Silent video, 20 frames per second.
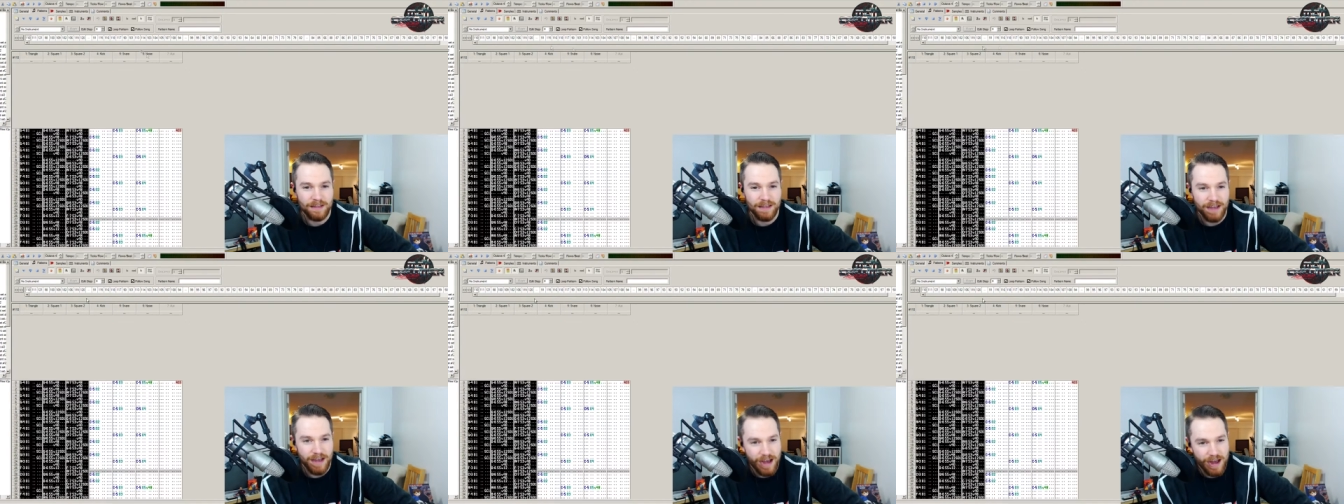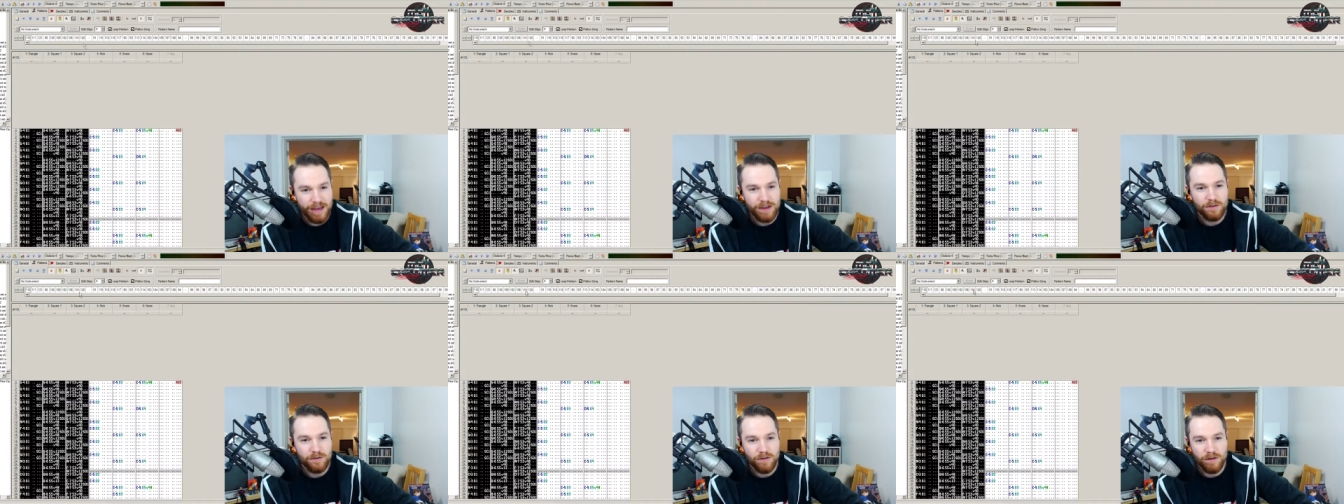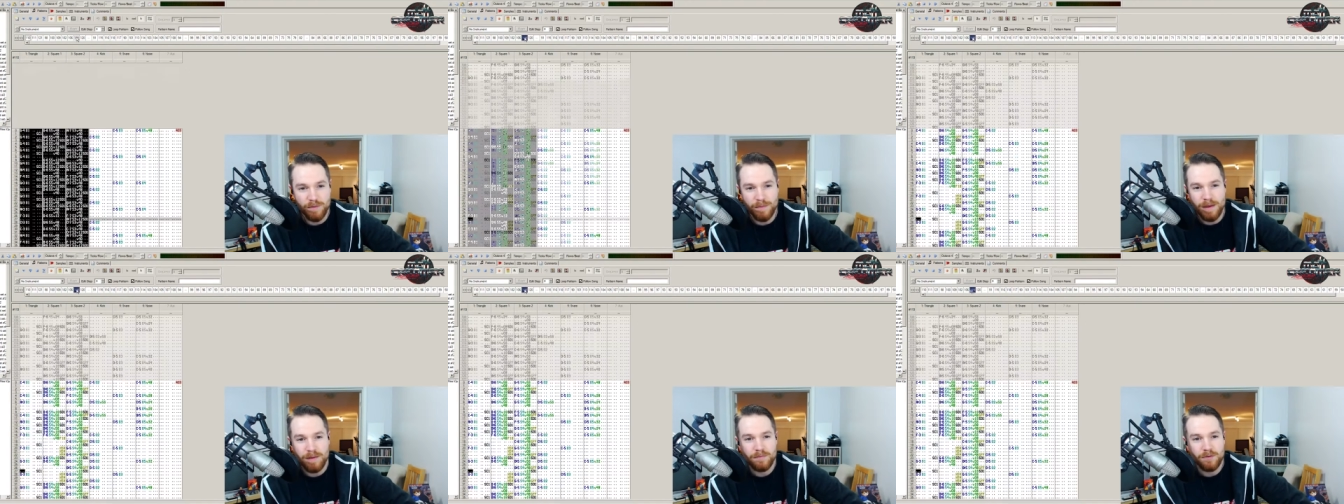Like I
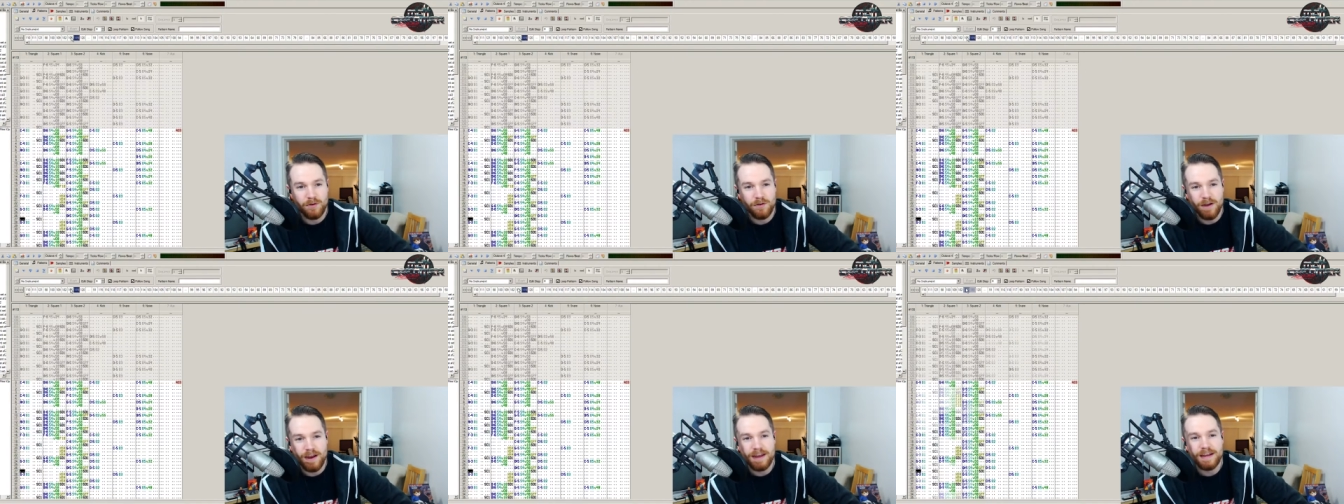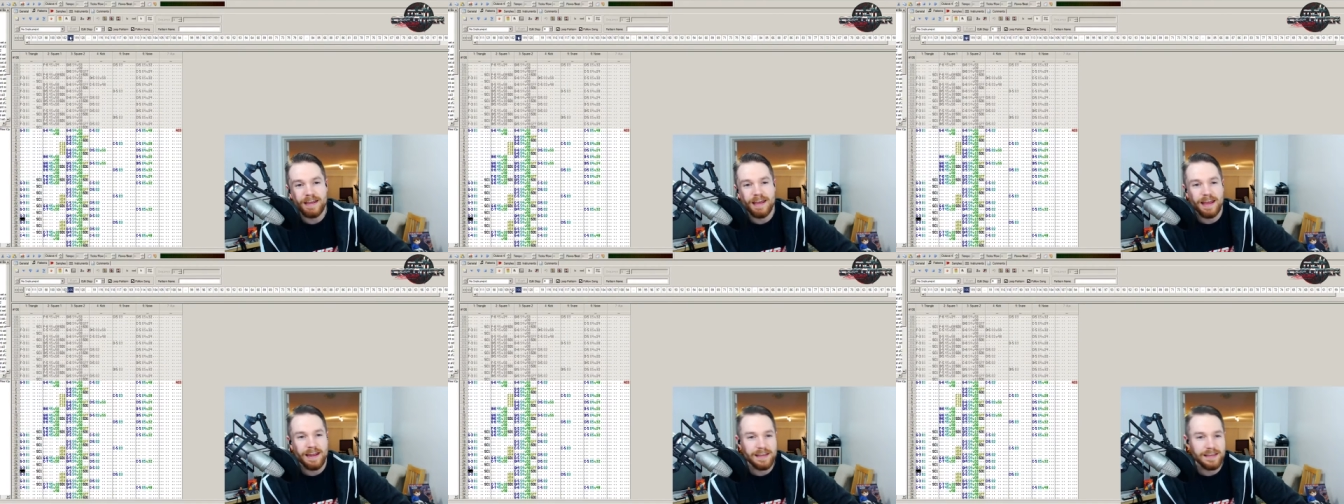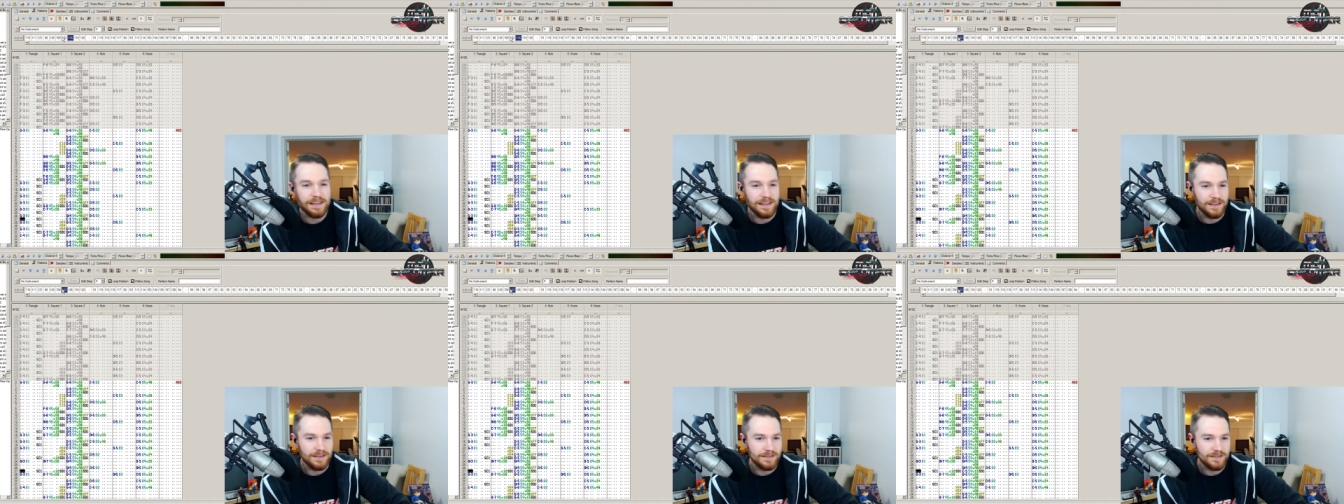don't remember writing
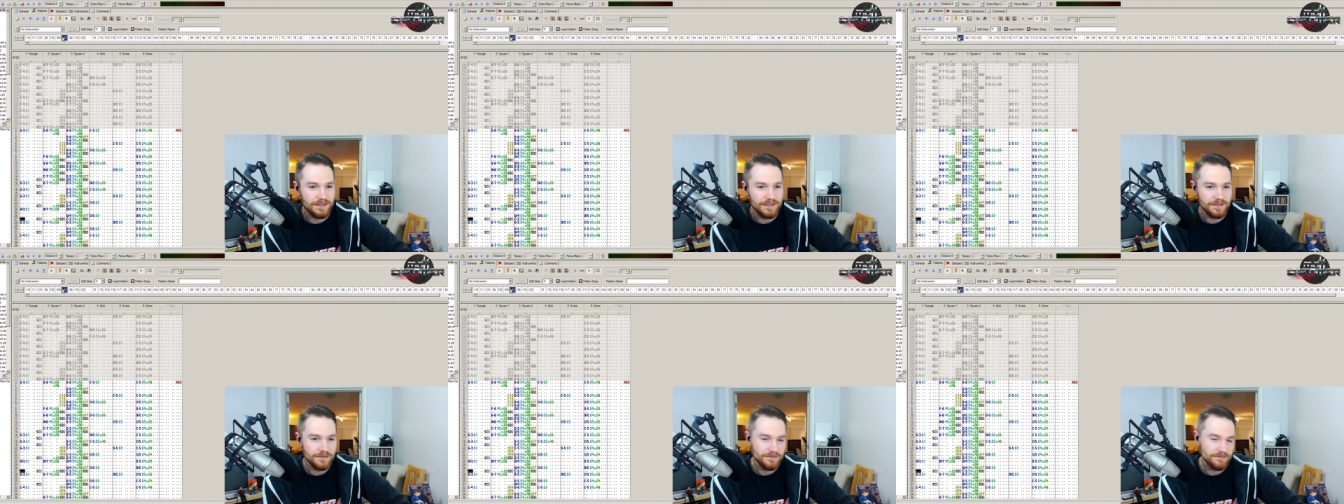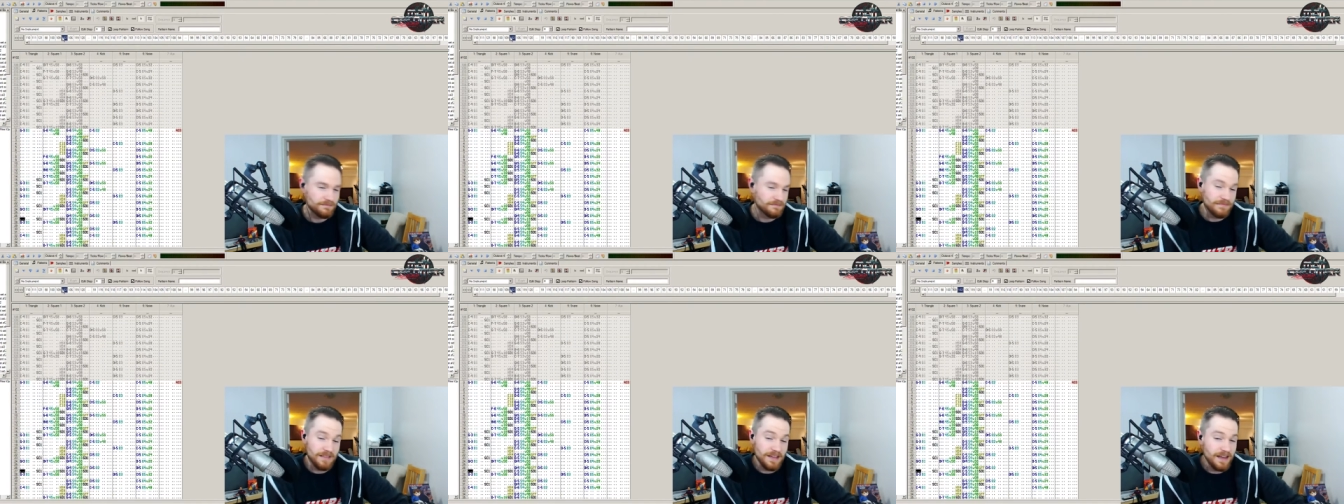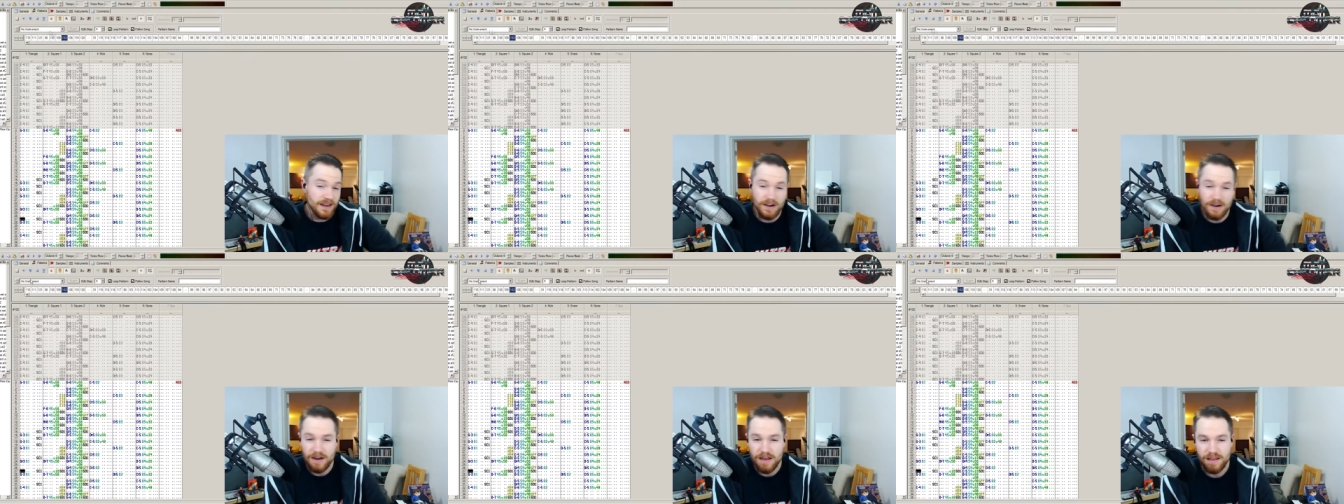any of this.
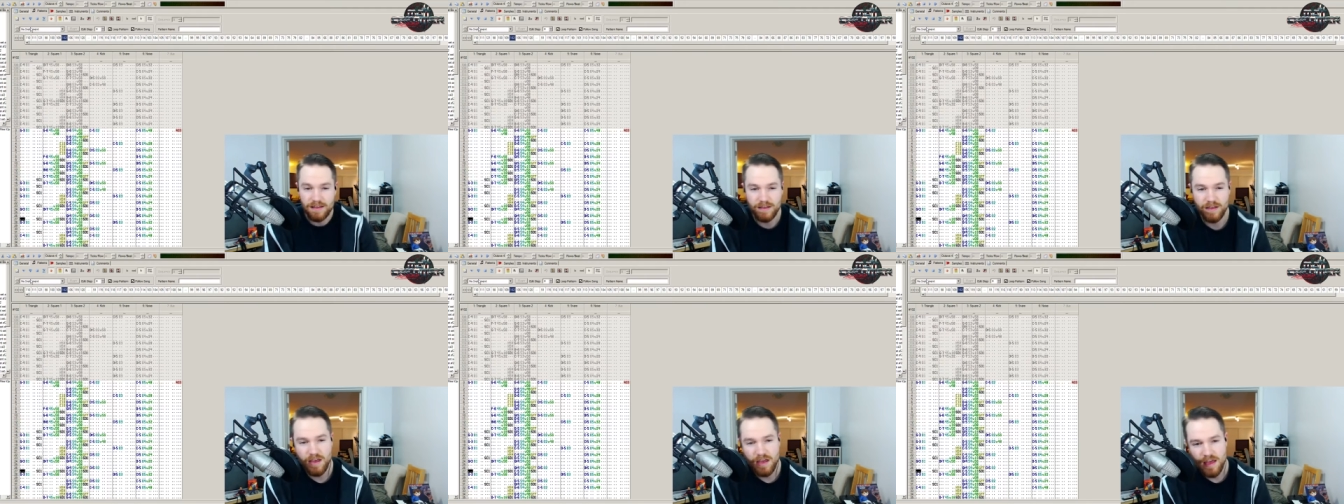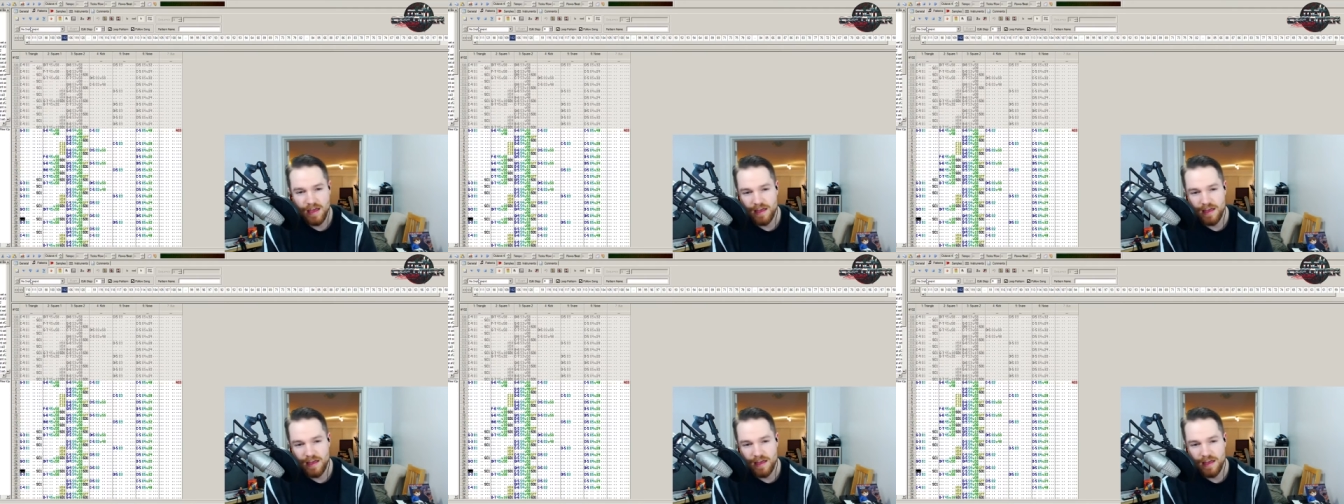I don't.